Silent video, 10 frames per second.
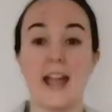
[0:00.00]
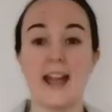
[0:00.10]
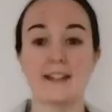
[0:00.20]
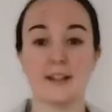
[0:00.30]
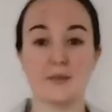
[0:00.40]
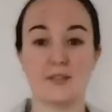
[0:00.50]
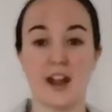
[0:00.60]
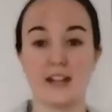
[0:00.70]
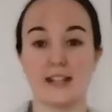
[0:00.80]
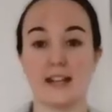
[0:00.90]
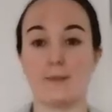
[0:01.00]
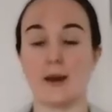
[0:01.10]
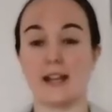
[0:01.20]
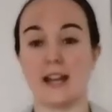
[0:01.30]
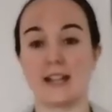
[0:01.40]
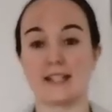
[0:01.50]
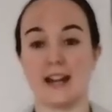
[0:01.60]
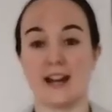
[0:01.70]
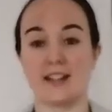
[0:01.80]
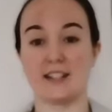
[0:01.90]
And then finally, my
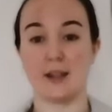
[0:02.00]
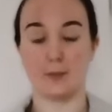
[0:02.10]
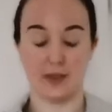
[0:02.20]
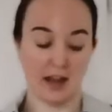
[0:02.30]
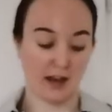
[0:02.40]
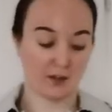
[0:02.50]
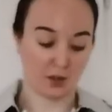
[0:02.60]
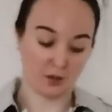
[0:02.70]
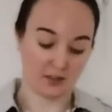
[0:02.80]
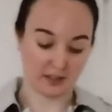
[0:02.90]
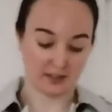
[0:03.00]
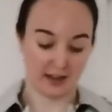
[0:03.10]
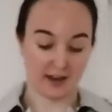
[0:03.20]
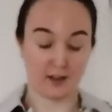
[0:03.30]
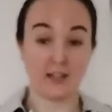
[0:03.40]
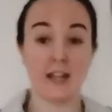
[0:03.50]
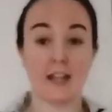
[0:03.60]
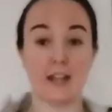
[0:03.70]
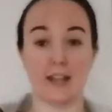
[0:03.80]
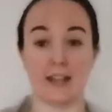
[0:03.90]
last item that I chose to style
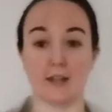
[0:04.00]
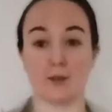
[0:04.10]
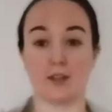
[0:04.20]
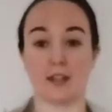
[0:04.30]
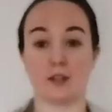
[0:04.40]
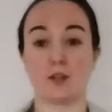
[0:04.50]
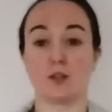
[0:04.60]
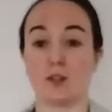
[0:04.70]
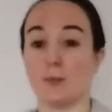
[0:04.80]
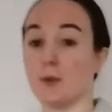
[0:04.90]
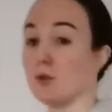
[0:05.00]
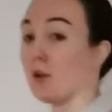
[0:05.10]
is this super